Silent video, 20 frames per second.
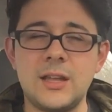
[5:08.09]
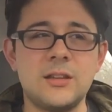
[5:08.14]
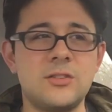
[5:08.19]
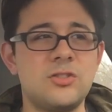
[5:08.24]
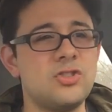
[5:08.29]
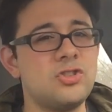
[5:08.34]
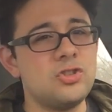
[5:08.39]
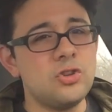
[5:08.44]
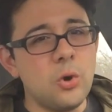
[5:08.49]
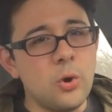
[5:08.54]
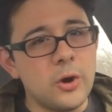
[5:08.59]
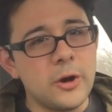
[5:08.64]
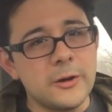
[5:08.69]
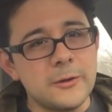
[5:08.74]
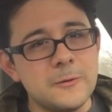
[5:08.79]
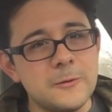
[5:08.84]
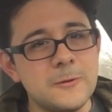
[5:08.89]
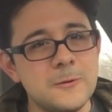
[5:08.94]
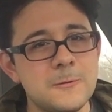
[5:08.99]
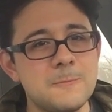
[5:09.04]
It's
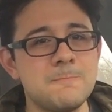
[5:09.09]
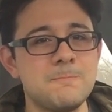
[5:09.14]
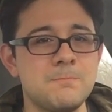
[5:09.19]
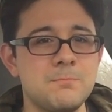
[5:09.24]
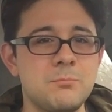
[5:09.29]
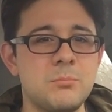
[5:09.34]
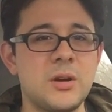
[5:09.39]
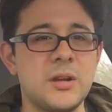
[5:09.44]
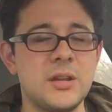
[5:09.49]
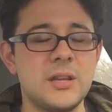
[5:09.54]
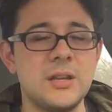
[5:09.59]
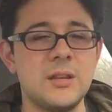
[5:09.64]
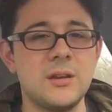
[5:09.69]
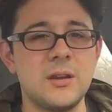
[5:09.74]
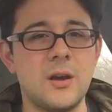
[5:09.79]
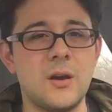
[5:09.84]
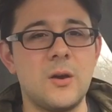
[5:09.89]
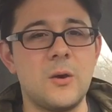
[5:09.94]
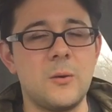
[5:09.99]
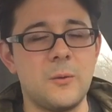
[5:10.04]
short, but, you
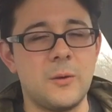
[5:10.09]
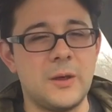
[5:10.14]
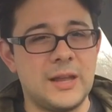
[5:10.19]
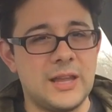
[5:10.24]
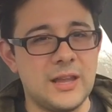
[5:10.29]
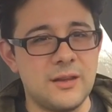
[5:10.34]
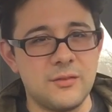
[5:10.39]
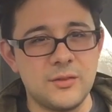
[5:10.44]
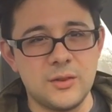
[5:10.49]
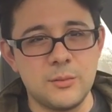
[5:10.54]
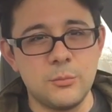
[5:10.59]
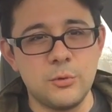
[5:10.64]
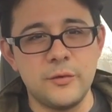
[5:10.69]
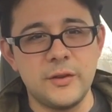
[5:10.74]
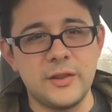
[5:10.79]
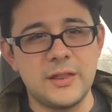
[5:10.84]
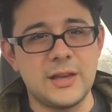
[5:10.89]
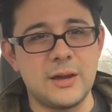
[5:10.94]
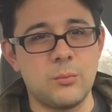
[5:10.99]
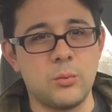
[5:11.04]
know, given the
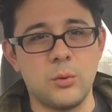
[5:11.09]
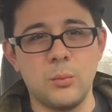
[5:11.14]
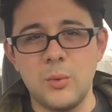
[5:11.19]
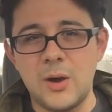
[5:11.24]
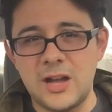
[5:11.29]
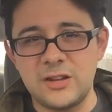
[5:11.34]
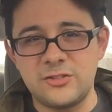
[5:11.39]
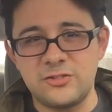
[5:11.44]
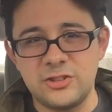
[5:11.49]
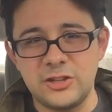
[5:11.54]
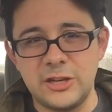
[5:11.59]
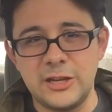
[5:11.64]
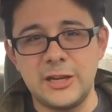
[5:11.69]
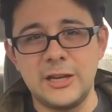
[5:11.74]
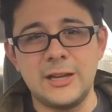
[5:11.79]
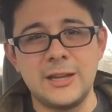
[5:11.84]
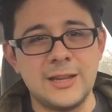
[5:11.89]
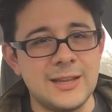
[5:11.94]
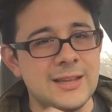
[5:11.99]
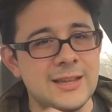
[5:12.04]
movie that we're
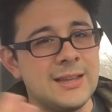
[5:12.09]
watching,